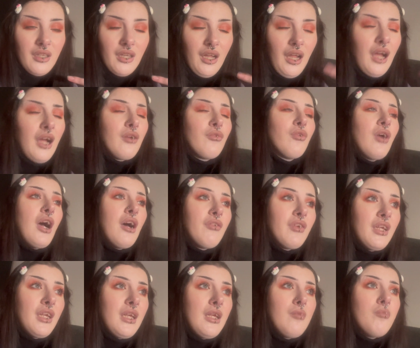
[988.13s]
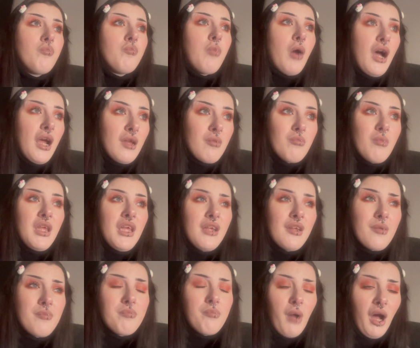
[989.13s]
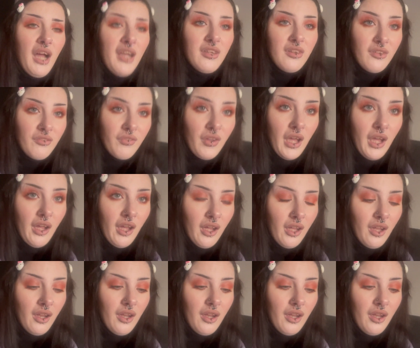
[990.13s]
I'd rather he bite me than bite the vet.